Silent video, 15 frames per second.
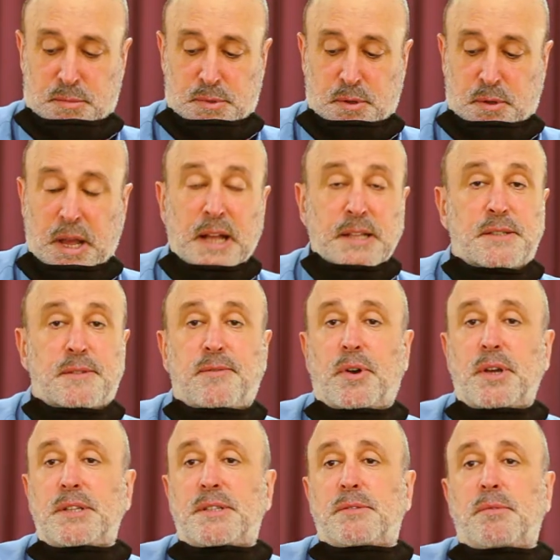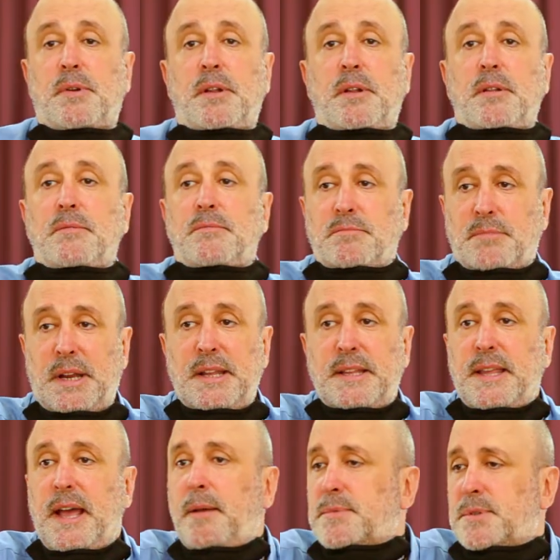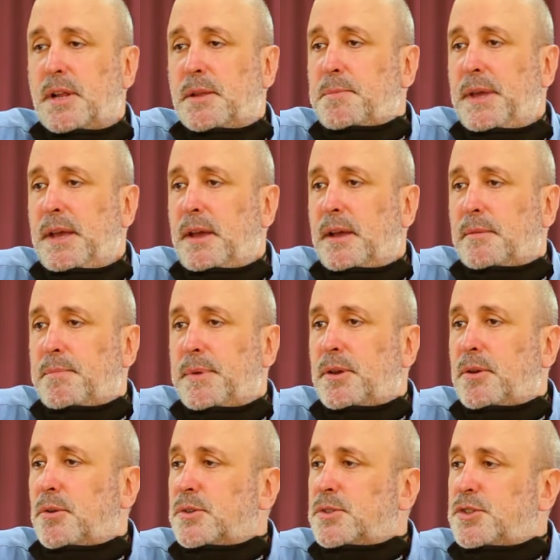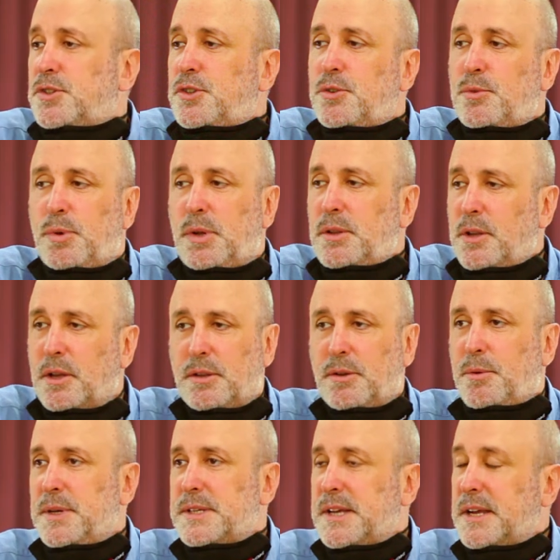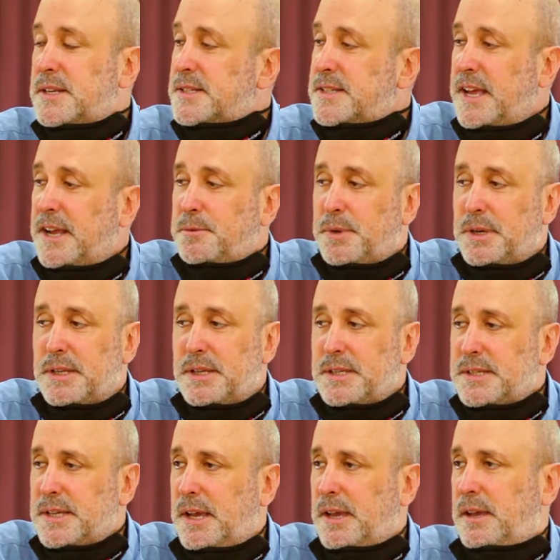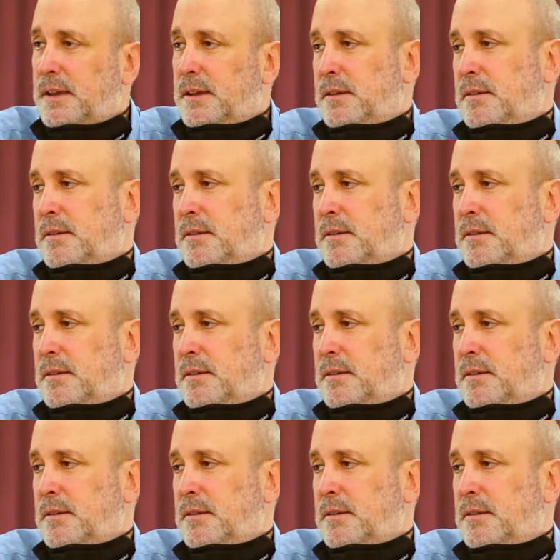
So God's voice will many times not be heard because you will not always understand what He's saying.